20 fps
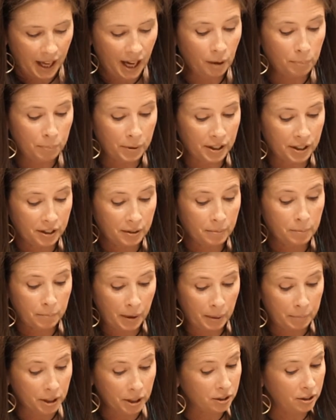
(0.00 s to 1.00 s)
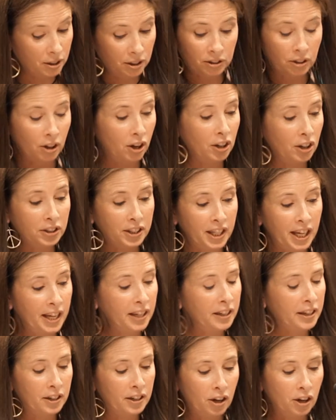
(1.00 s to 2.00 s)
Helpless, Bubby cooked all
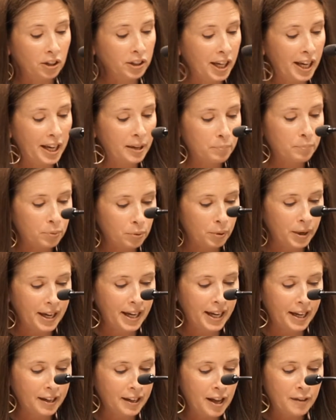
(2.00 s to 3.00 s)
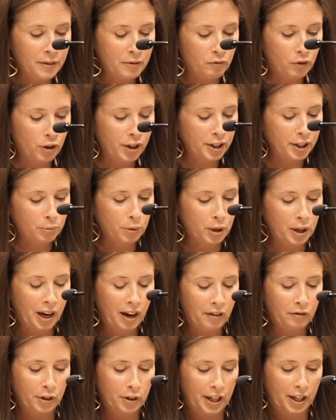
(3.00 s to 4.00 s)
day and all night, praying for his
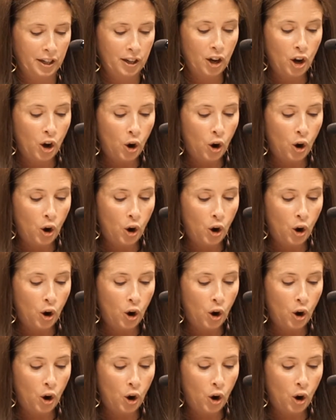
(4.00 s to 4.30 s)
recovery,